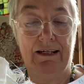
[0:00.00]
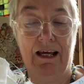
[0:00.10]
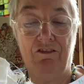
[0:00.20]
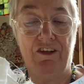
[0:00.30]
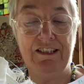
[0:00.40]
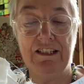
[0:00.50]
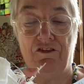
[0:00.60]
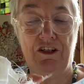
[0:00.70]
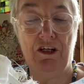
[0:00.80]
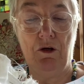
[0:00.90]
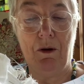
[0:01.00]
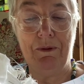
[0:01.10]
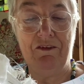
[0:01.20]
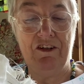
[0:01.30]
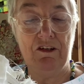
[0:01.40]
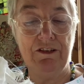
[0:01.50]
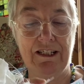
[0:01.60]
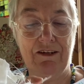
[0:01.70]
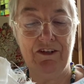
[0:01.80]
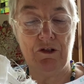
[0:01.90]
If this is for you, I mean, if you're going to
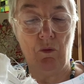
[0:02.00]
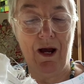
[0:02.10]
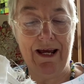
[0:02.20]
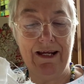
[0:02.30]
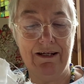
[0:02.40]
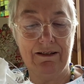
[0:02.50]
give it away,